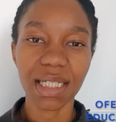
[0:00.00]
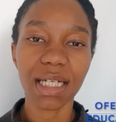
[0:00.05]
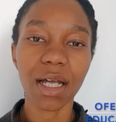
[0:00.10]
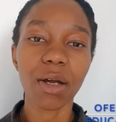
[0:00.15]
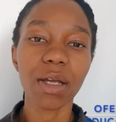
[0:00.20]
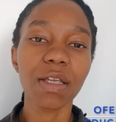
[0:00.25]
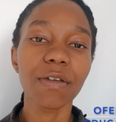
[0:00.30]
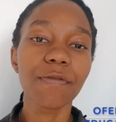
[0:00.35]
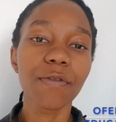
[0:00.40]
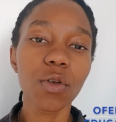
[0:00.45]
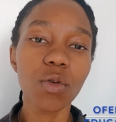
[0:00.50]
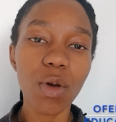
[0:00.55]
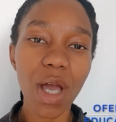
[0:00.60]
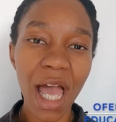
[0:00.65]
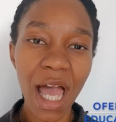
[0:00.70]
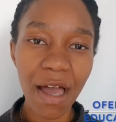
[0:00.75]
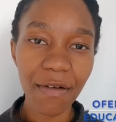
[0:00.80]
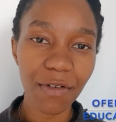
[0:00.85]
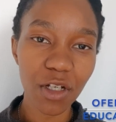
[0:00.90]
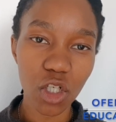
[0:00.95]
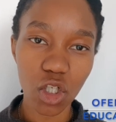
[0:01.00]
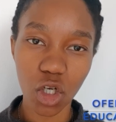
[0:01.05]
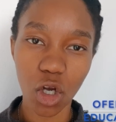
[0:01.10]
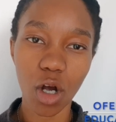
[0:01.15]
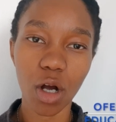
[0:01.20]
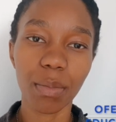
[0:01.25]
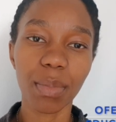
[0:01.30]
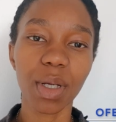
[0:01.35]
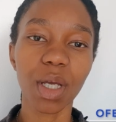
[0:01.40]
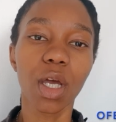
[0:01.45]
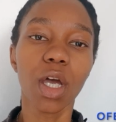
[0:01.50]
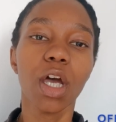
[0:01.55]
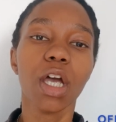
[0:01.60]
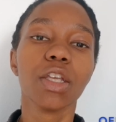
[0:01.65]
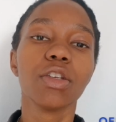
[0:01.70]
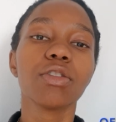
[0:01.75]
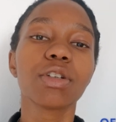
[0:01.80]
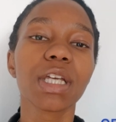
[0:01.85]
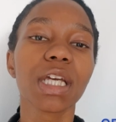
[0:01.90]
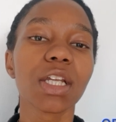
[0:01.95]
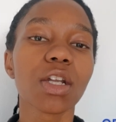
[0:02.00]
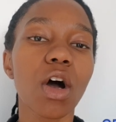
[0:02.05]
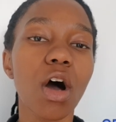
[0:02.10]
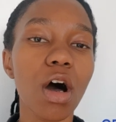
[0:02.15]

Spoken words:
Now, if you have a job, you can